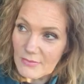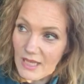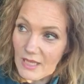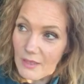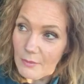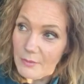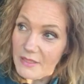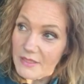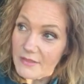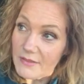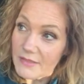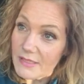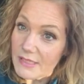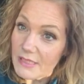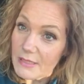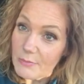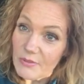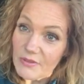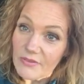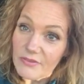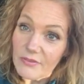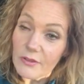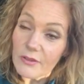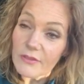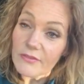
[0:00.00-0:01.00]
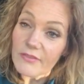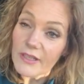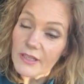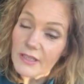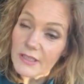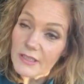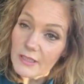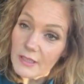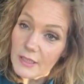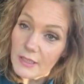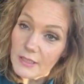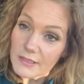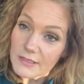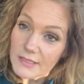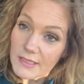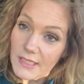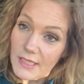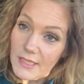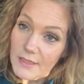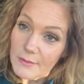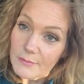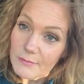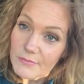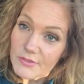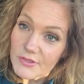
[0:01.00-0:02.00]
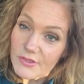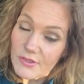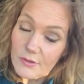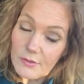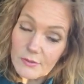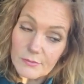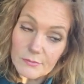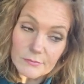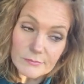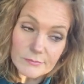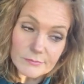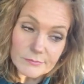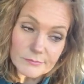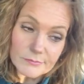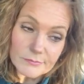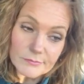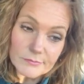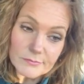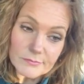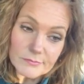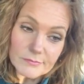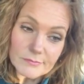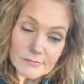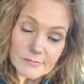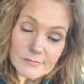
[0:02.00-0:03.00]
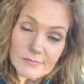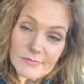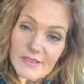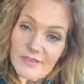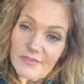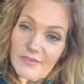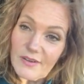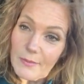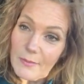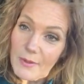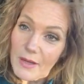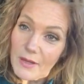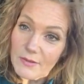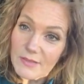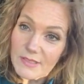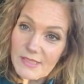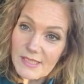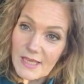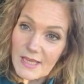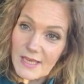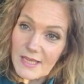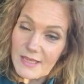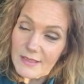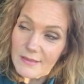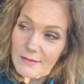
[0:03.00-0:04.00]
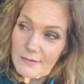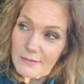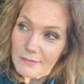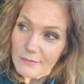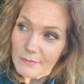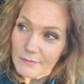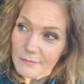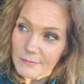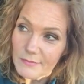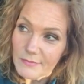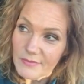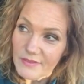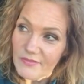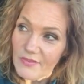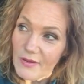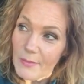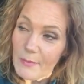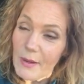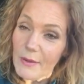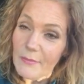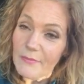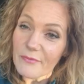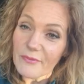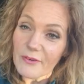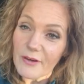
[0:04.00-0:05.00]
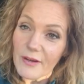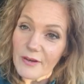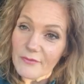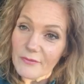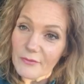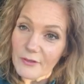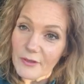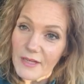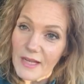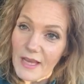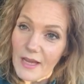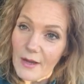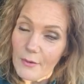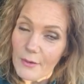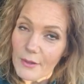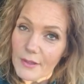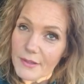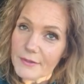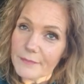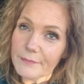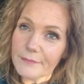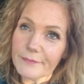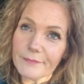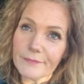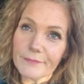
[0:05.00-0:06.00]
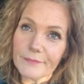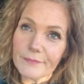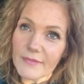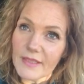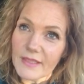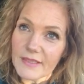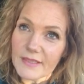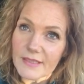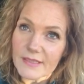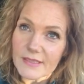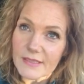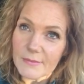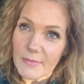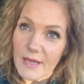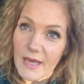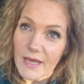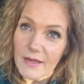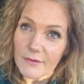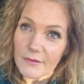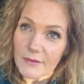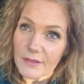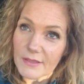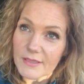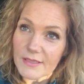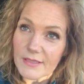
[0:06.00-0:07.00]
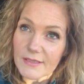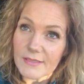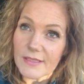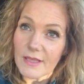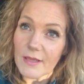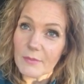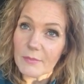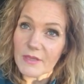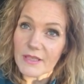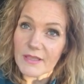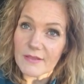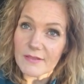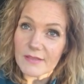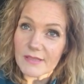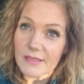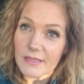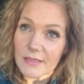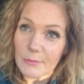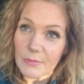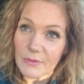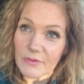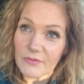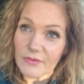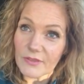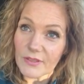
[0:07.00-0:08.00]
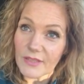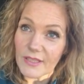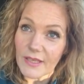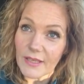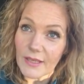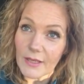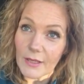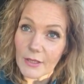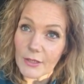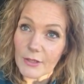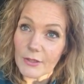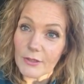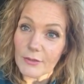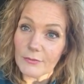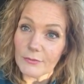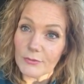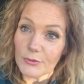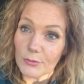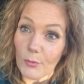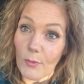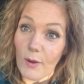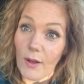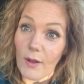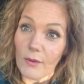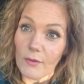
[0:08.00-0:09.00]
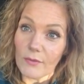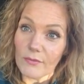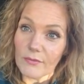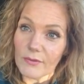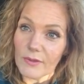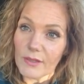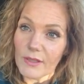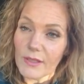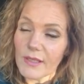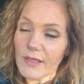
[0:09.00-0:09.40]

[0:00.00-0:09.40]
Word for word: I'll be in the sleeper for a very long time, so if I'm outside, if I'm up front for an hour, it doesn't matter since I'll be in the sleeper for like a good 12.